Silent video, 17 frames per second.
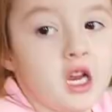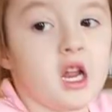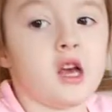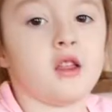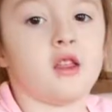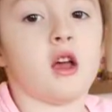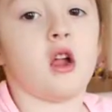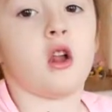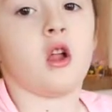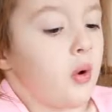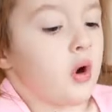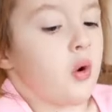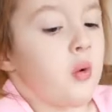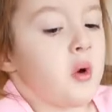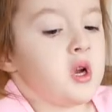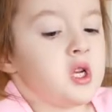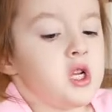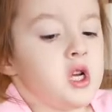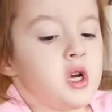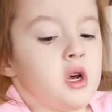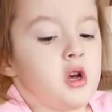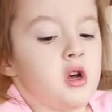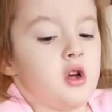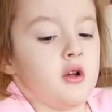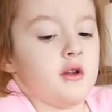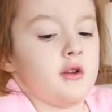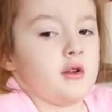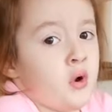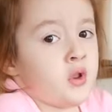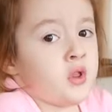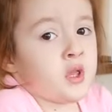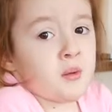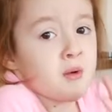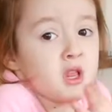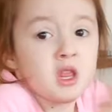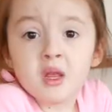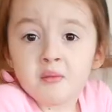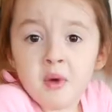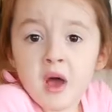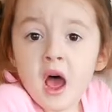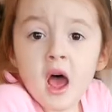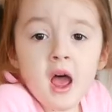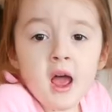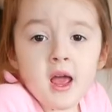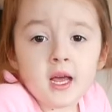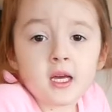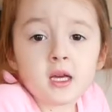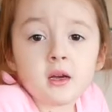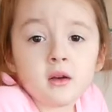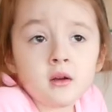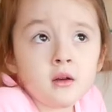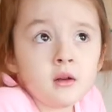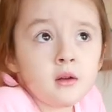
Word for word: And then we're going to put them in the bag.